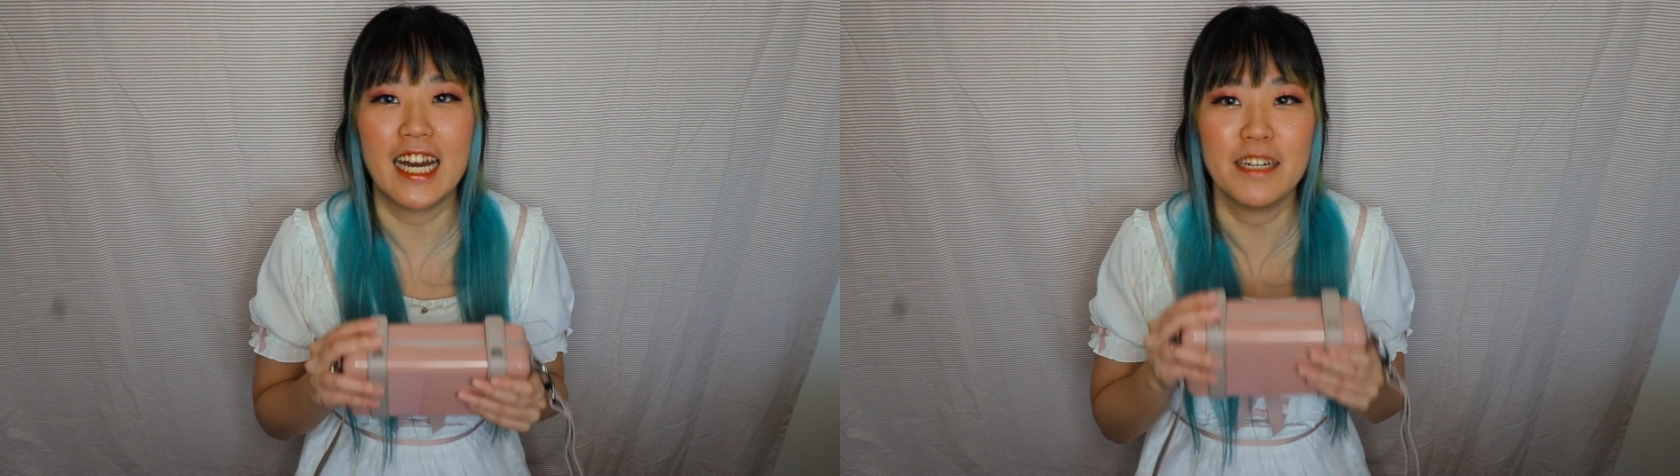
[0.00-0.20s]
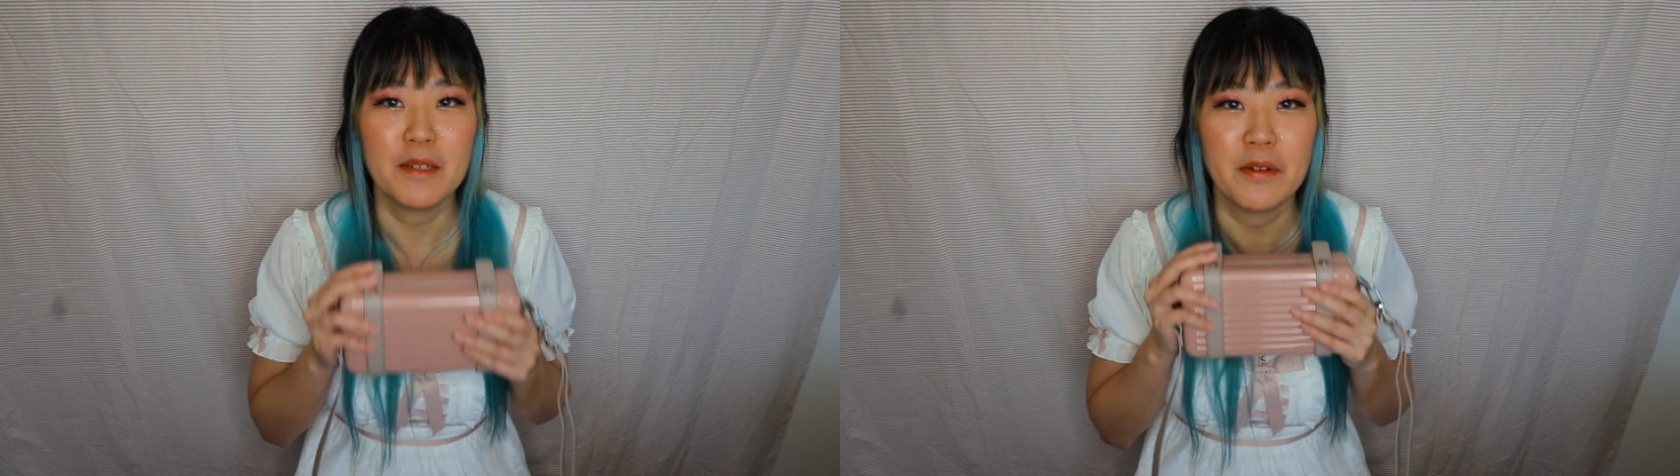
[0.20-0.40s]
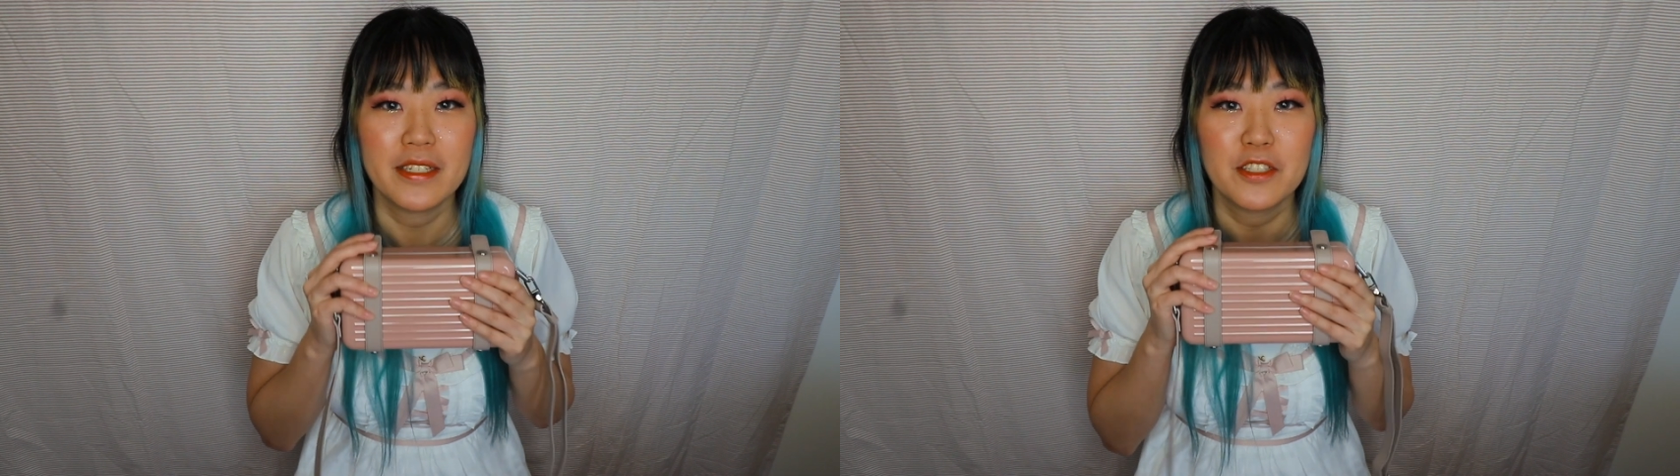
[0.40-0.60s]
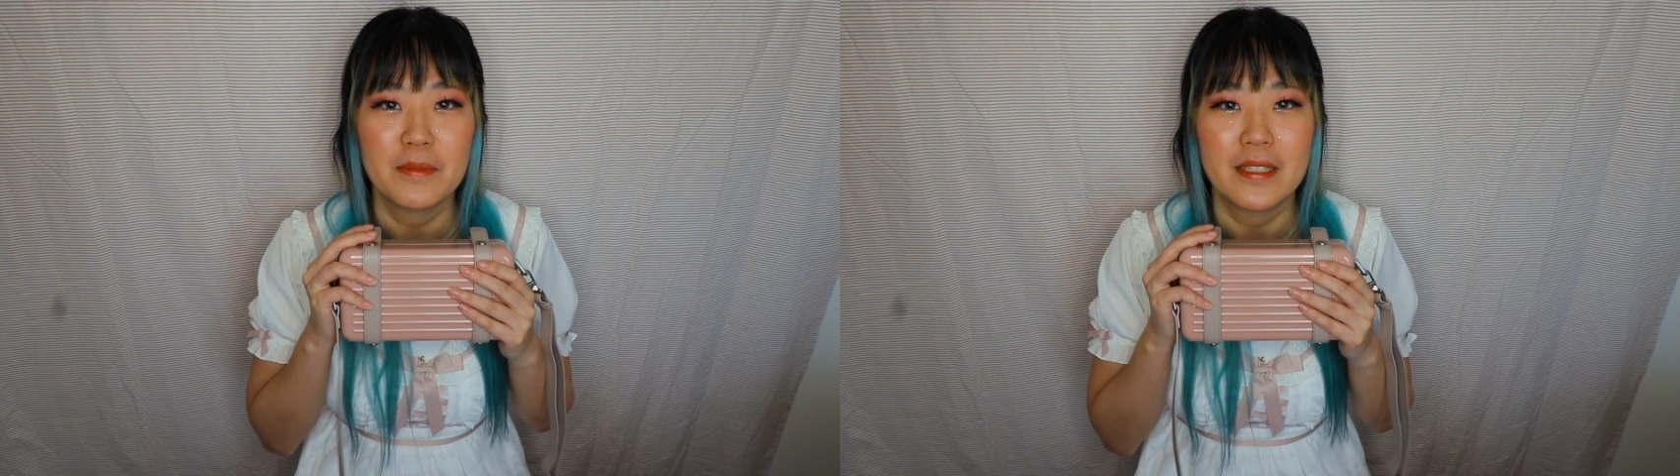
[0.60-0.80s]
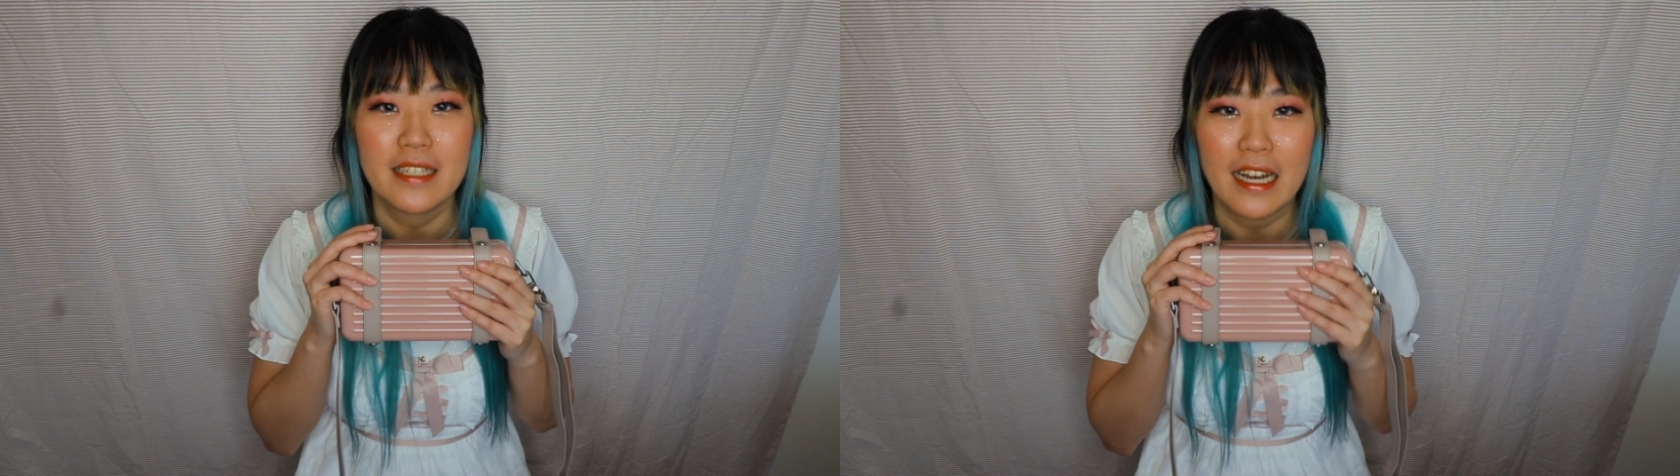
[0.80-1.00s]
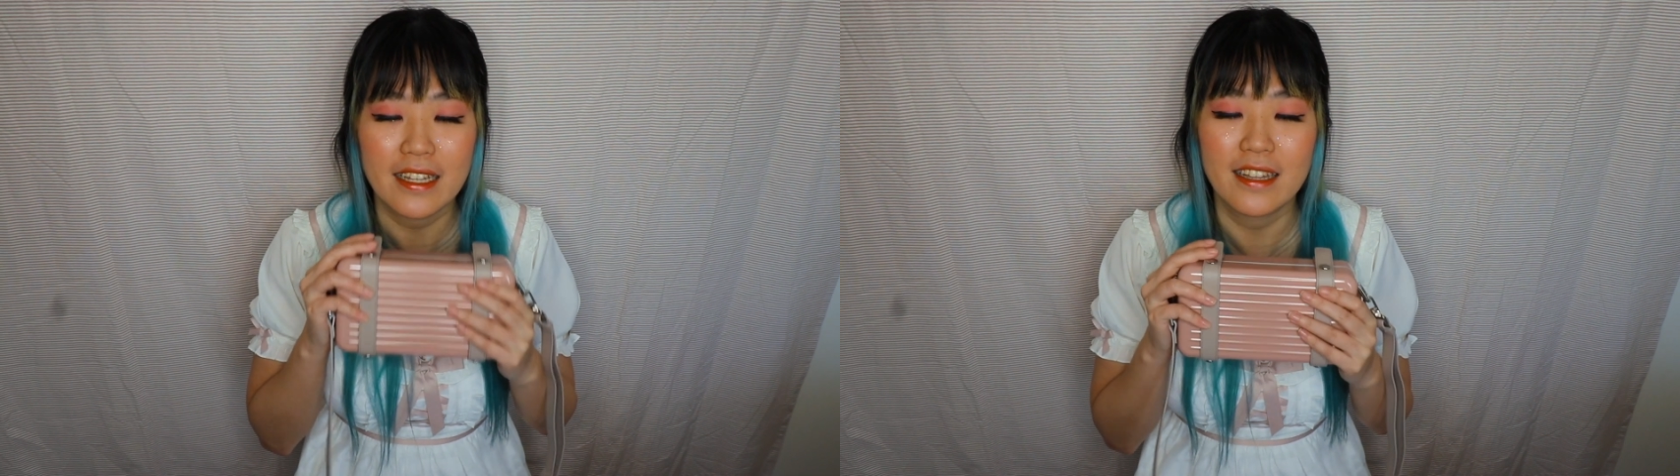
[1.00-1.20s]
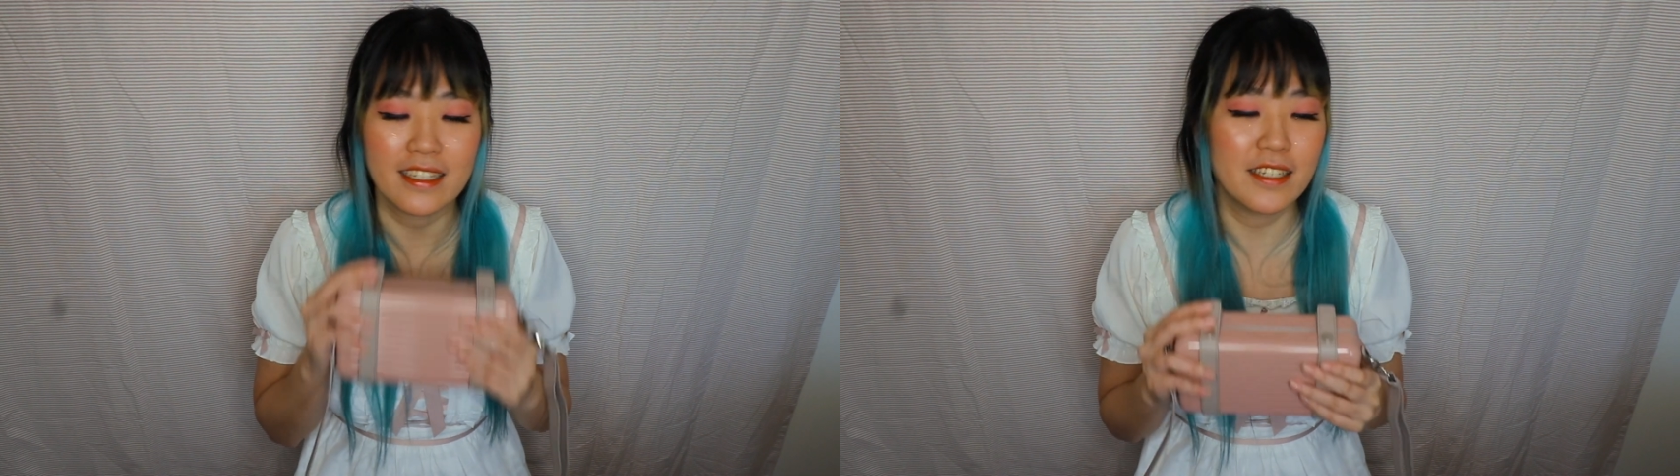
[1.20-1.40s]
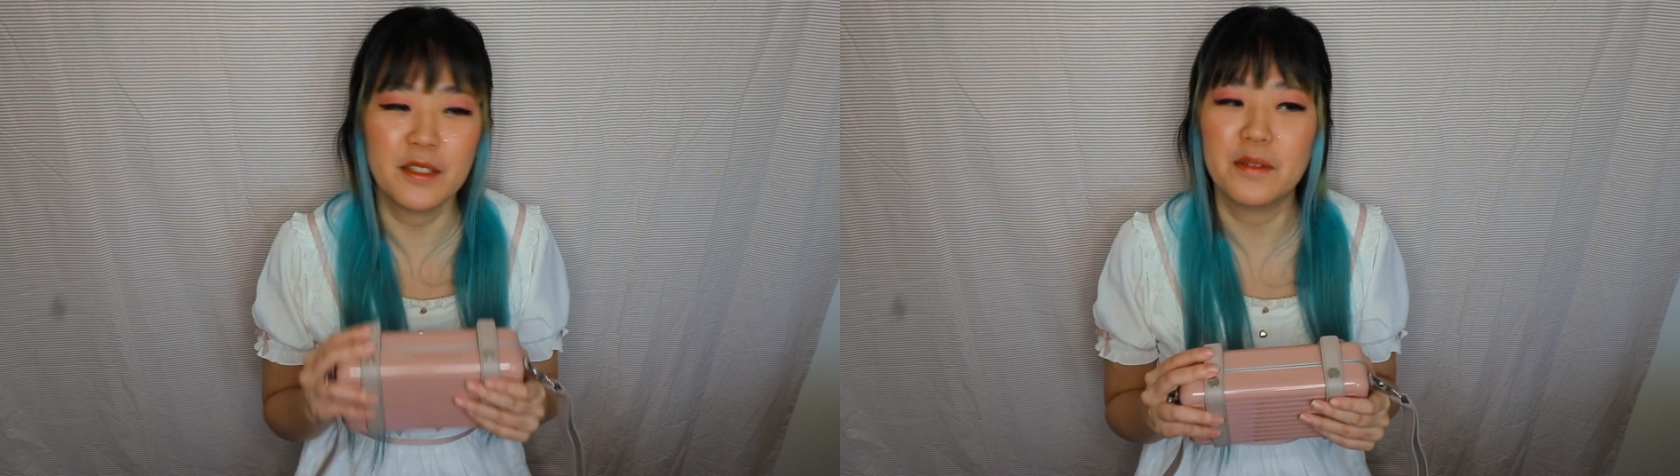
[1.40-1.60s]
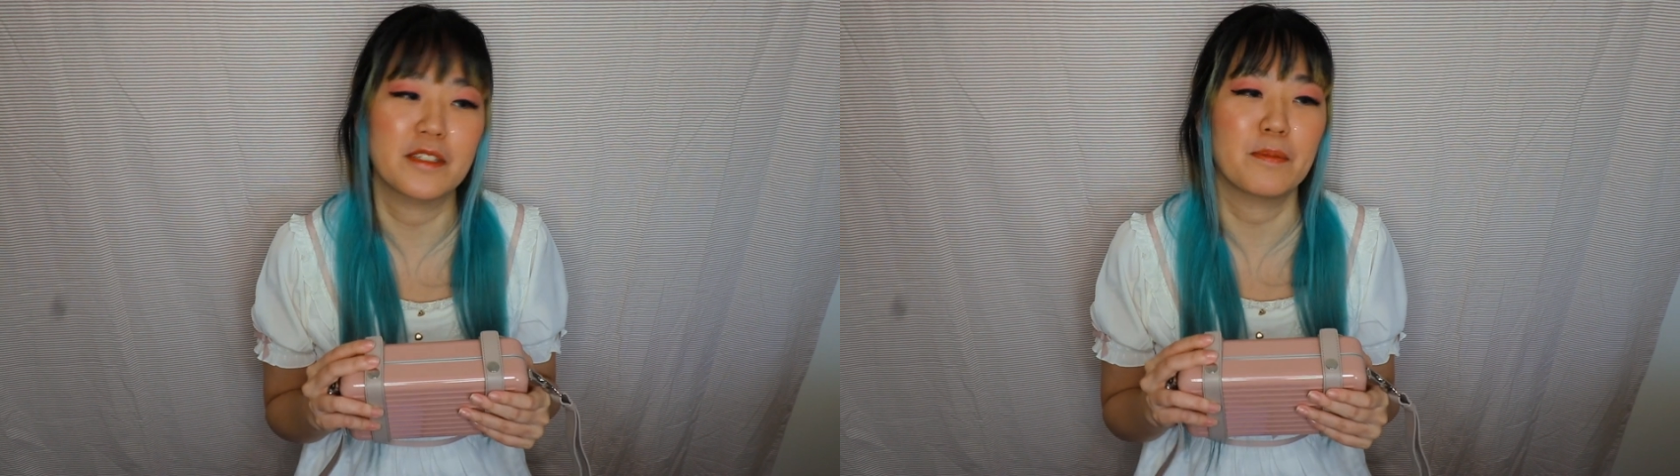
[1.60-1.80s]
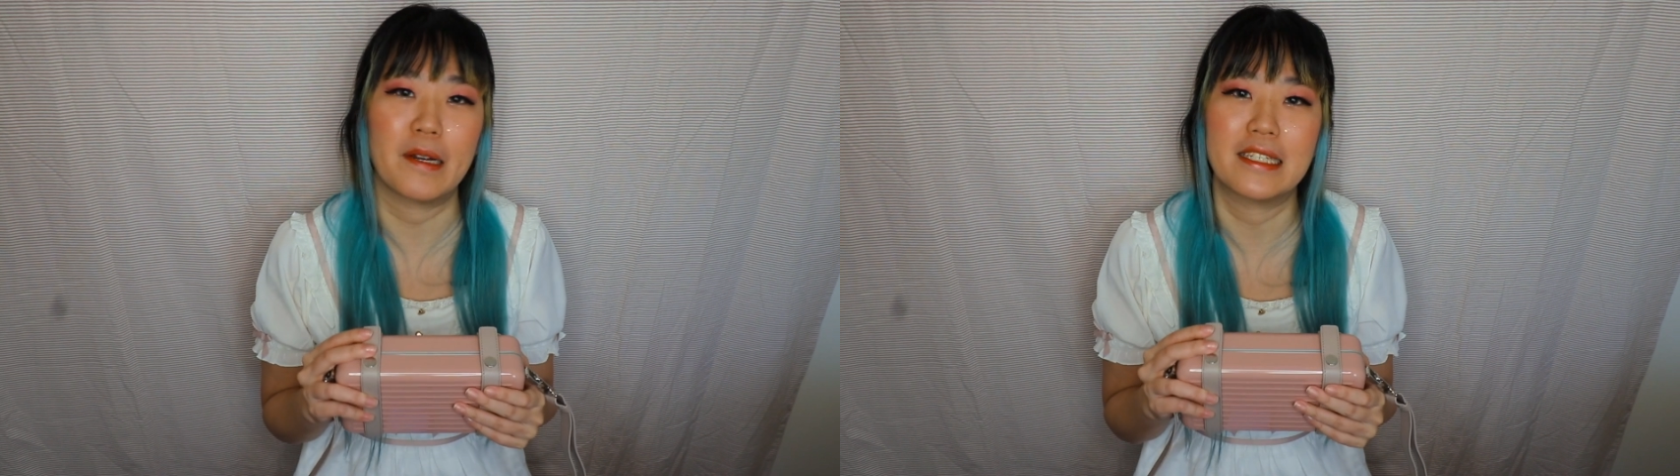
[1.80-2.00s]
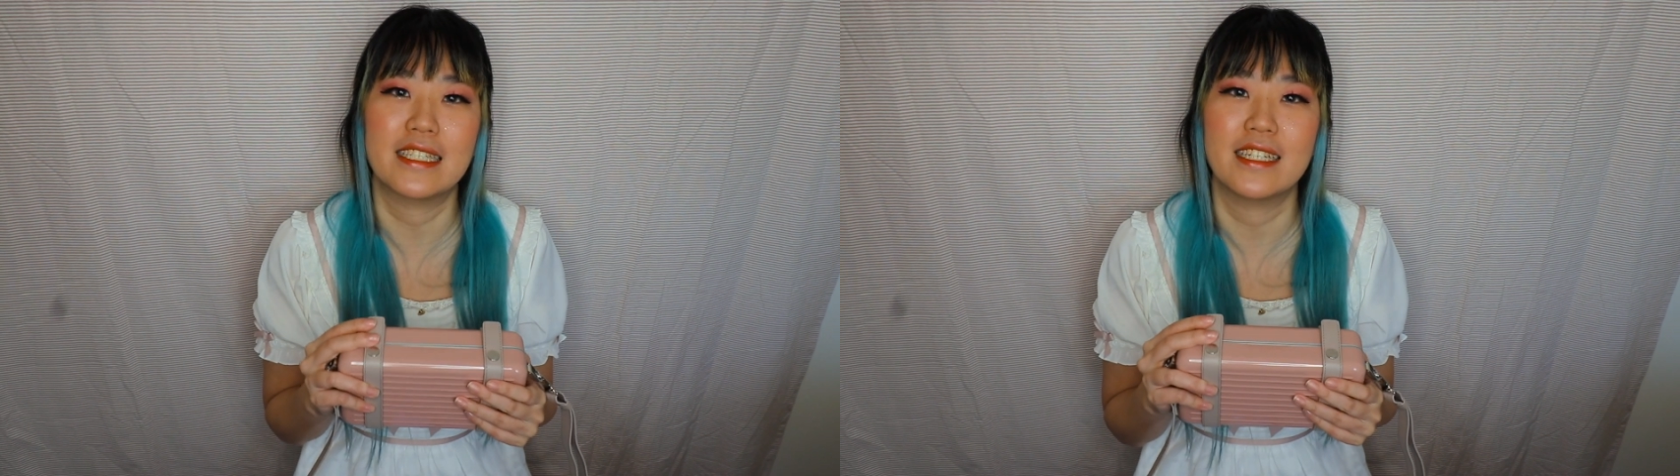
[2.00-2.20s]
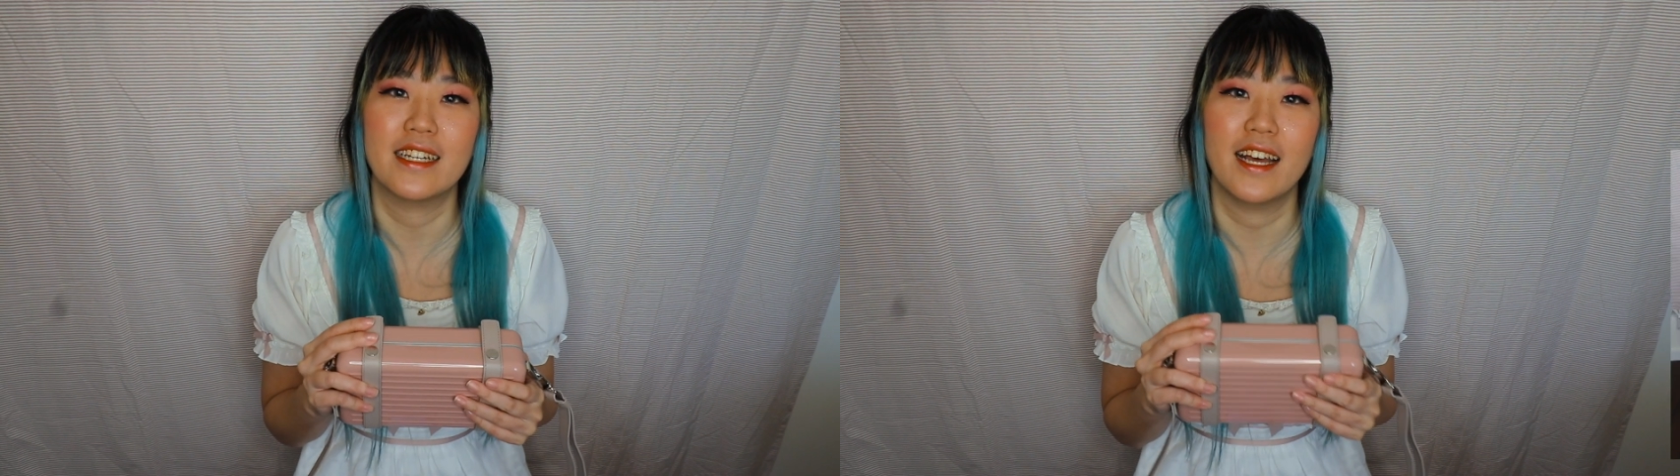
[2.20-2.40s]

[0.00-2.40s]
I'm going to be the cutest person